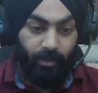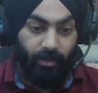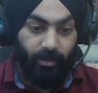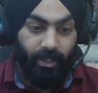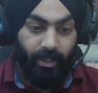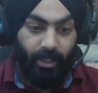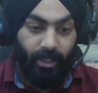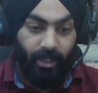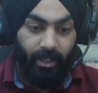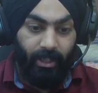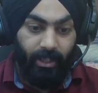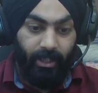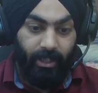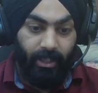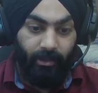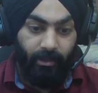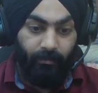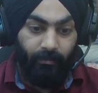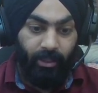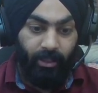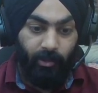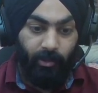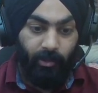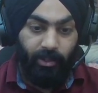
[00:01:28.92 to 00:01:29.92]
that led
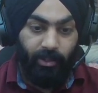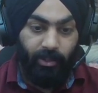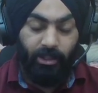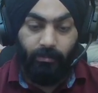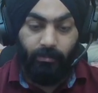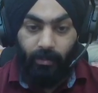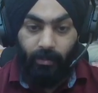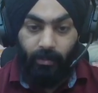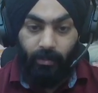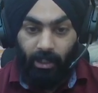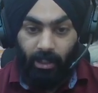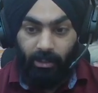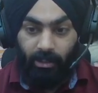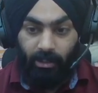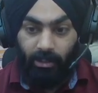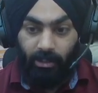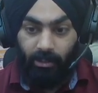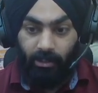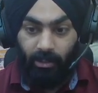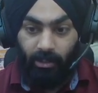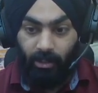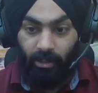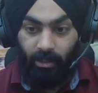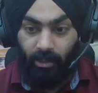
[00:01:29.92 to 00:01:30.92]
me to this path.
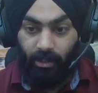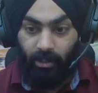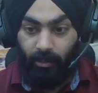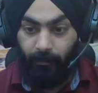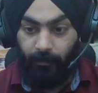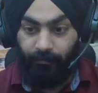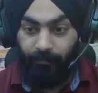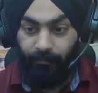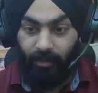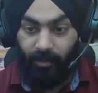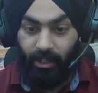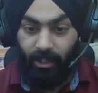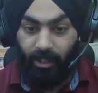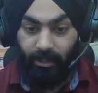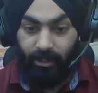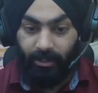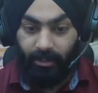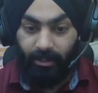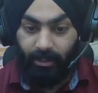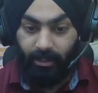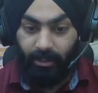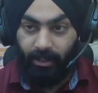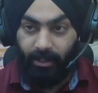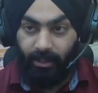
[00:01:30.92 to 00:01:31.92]
Other
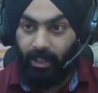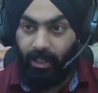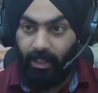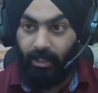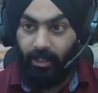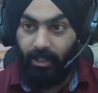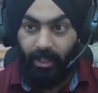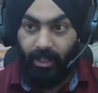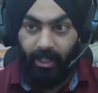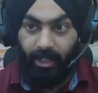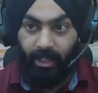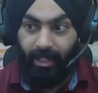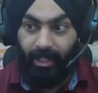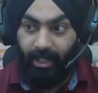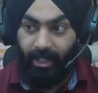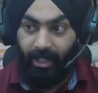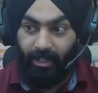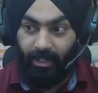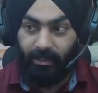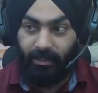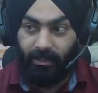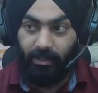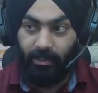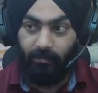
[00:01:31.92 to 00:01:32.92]
than that, I
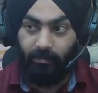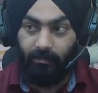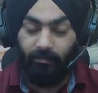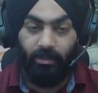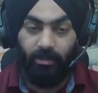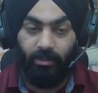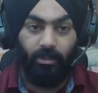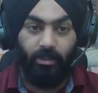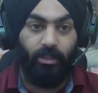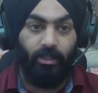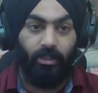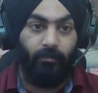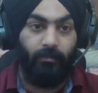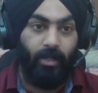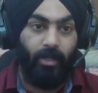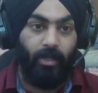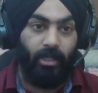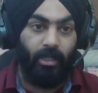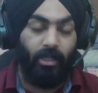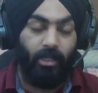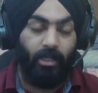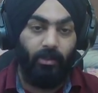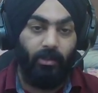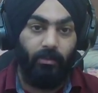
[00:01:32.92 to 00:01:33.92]
had some
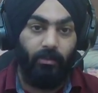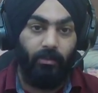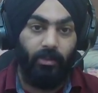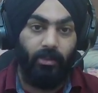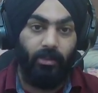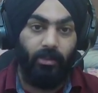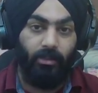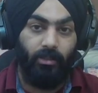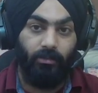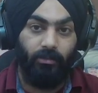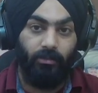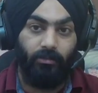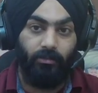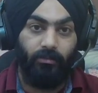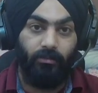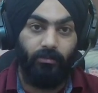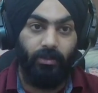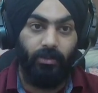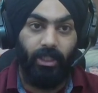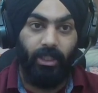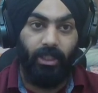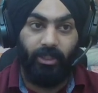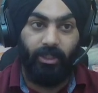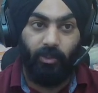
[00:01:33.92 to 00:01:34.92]
background in
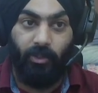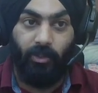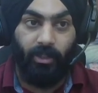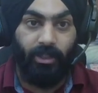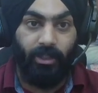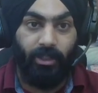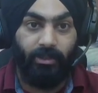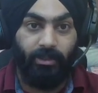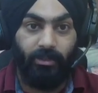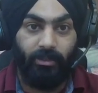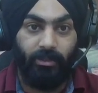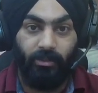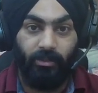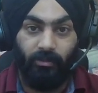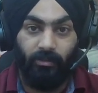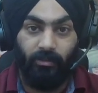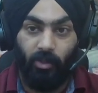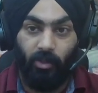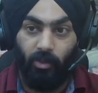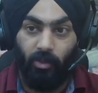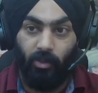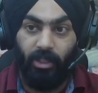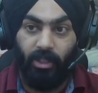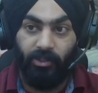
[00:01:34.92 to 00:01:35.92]
electronics
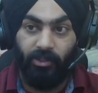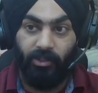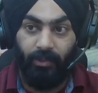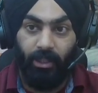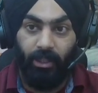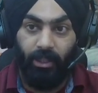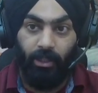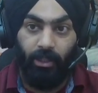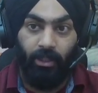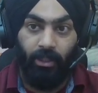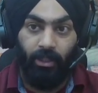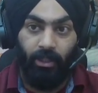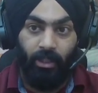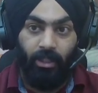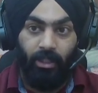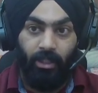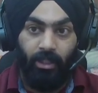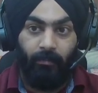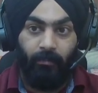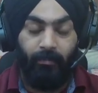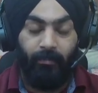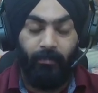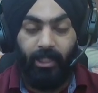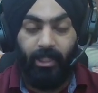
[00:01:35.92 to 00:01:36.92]
core as well.
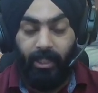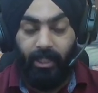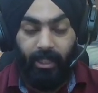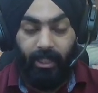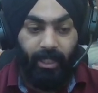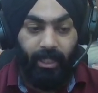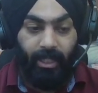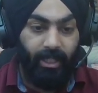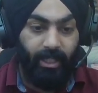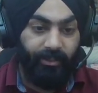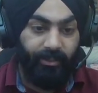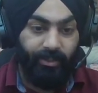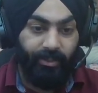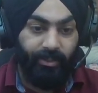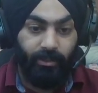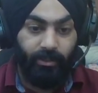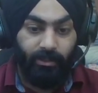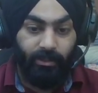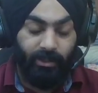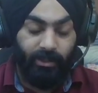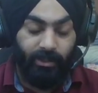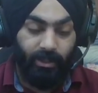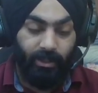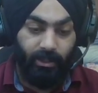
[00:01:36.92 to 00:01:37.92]
Mainly, I had
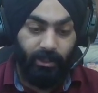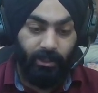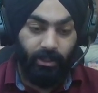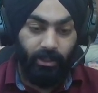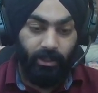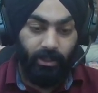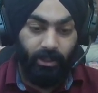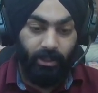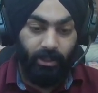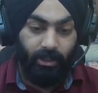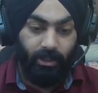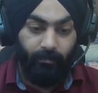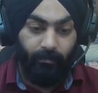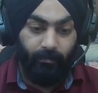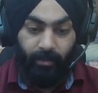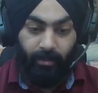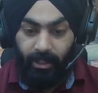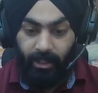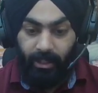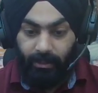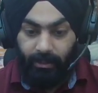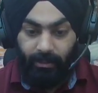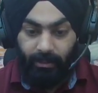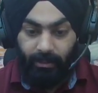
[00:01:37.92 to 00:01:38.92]
interests in
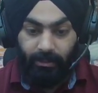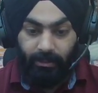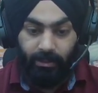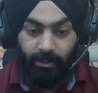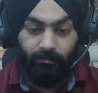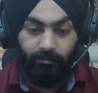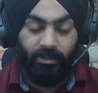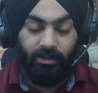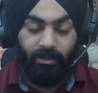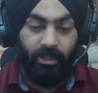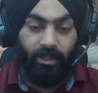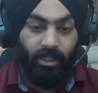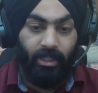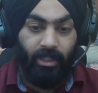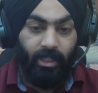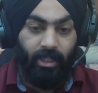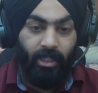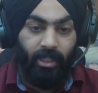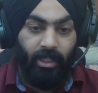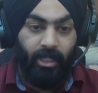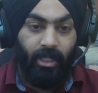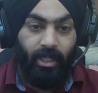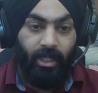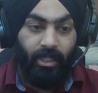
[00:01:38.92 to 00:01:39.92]
embedded systems
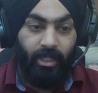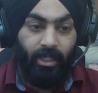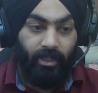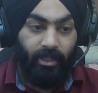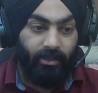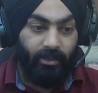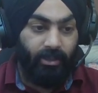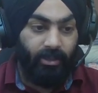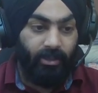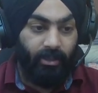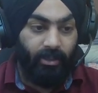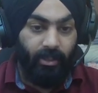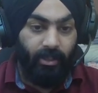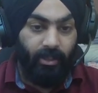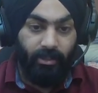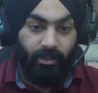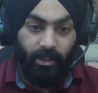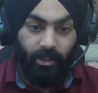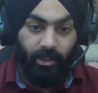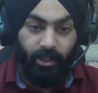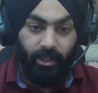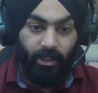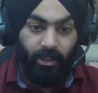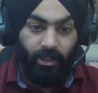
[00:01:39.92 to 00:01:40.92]
and circuit
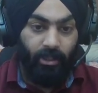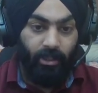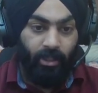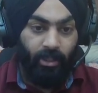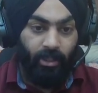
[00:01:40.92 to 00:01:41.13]
design,